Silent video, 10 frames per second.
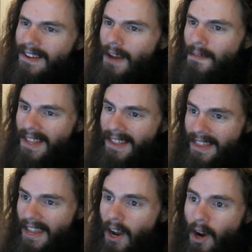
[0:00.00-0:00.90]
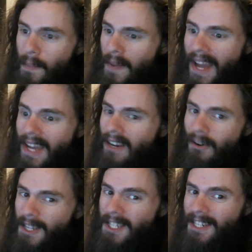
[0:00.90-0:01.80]
I mean, they are pagan
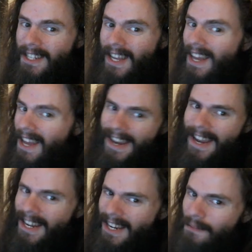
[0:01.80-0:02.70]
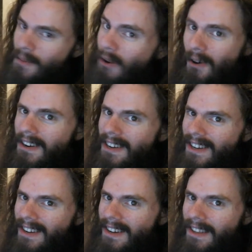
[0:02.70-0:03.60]
originally, not no more.
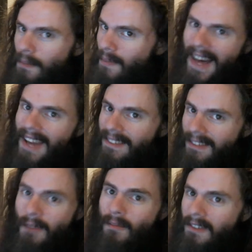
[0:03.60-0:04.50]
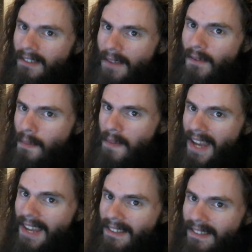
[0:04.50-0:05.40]
The black sun was never a
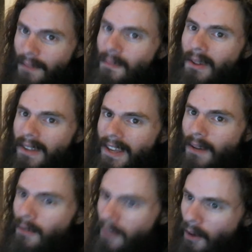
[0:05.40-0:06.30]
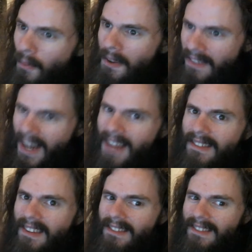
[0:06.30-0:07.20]
pagan symbol, it was always
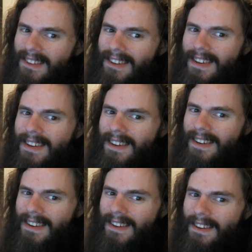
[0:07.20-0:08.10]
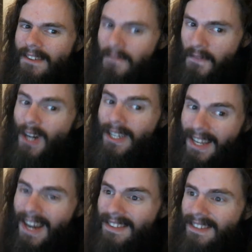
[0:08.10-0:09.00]
Nazis. Fuck
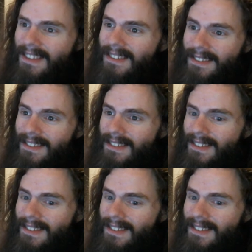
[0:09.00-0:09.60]
Nazis!